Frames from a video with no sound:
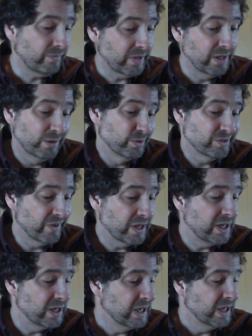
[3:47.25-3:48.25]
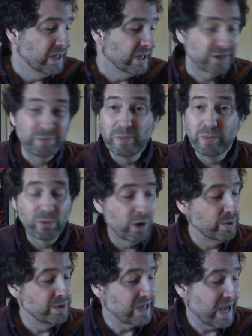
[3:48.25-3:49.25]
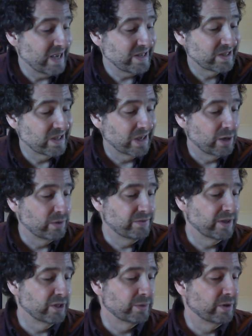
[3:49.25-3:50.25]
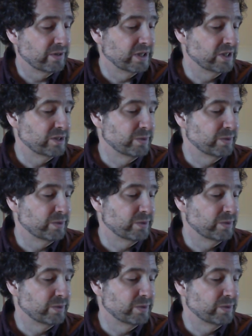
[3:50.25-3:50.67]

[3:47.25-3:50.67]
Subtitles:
And it was funny, because people were always asking how he felt about things,